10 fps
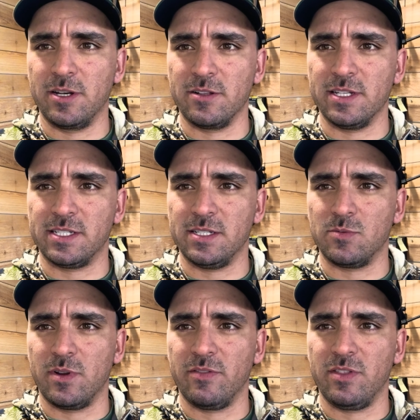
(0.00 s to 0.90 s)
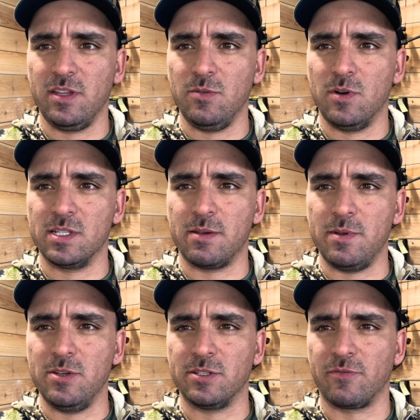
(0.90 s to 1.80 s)
This is one of the ones I've been
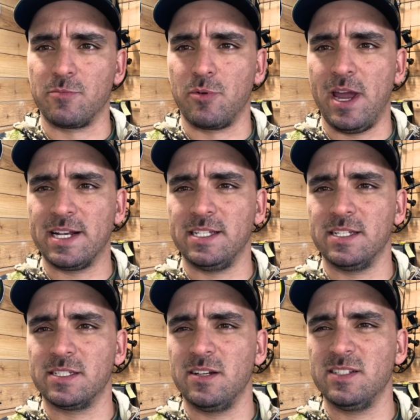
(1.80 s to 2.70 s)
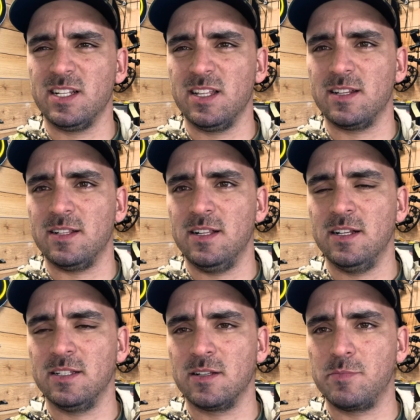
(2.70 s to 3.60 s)
using for practice, so it's a little
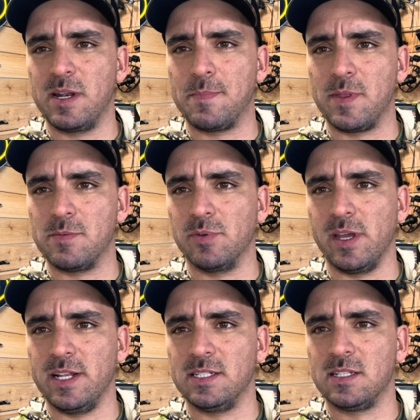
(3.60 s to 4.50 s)
beat up on the blades.